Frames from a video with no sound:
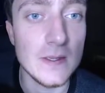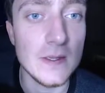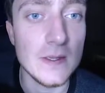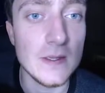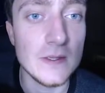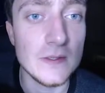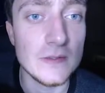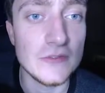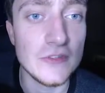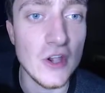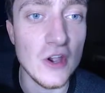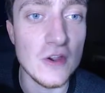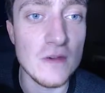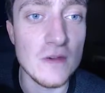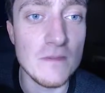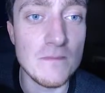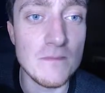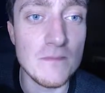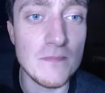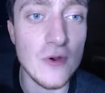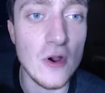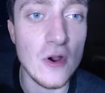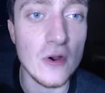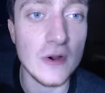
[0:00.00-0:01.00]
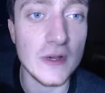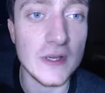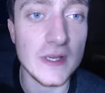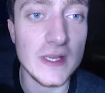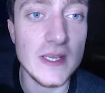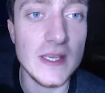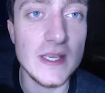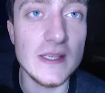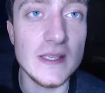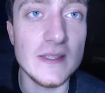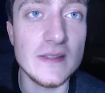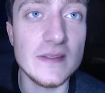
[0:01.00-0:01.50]
So Brock
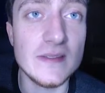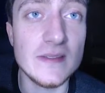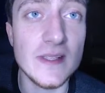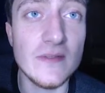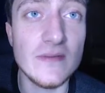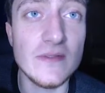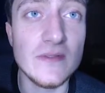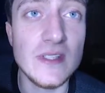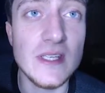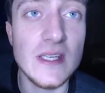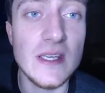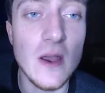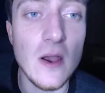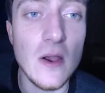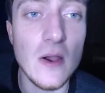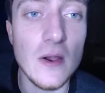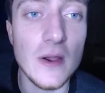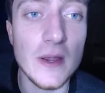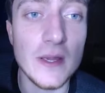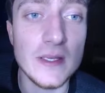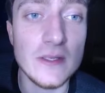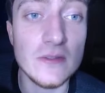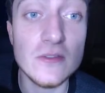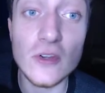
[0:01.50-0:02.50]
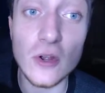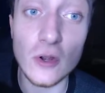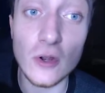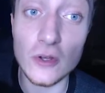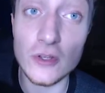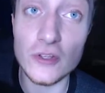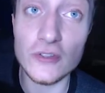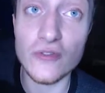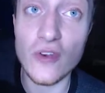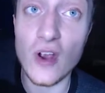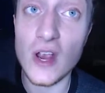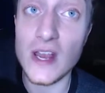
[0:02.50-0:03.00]
is
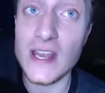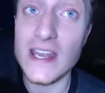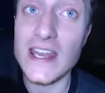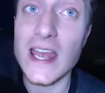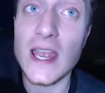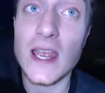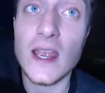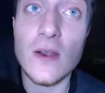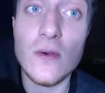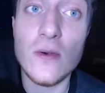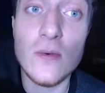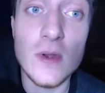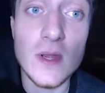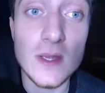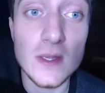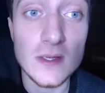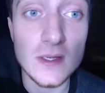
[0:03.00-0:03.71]
$79 right now.